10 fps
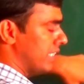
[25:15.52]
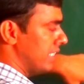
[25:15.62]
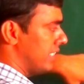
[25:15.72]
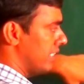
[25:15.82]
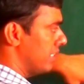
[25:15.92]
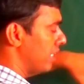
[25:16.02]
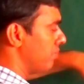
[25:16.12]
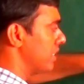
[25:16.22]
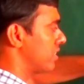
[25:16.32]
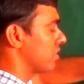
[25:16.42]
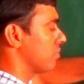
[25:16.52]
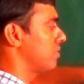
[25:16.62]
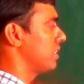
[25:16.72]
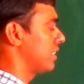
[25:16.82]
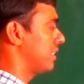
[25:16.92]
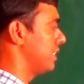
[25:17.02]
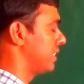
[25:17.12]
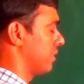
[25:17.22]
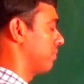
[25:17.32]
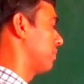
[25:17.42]
iterations, then we stop this
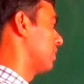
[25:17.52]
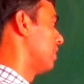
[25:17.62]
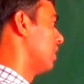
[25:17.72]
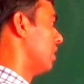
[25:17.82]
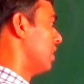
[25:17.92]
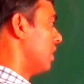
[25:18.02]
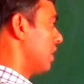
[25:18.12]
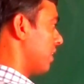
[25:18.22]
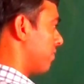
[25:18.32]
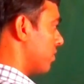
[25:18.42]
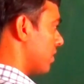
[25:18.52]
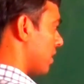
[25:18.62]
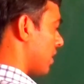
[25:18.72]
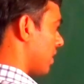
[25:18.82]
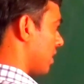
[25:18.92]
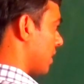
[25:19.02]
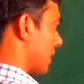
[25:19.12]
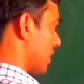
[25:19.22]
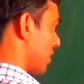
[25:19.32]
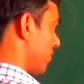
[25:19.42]
iteration. If
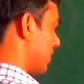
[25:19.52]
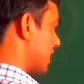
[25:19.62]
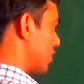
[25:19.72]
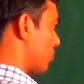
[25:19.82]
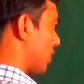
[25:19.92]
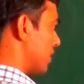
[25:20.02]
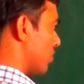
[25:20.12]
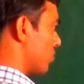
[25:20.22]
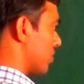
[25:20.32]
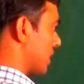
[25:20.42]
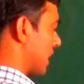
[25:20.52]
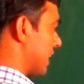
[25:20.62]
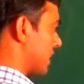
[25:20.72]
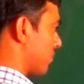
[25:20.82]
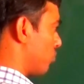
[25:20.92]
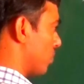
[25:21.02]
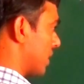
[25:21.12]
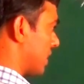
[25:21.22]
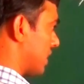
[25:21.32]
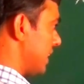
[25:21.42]
we try to find out the correct up
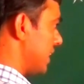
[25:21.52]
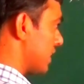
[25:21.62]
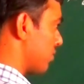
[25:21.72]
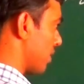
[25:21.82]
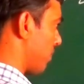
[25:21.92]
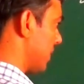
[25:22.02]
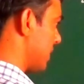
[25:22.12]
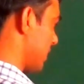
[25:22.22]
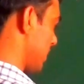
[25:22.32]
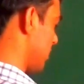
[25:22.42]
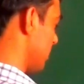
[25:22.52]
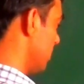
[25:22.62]
to 3 decimal places,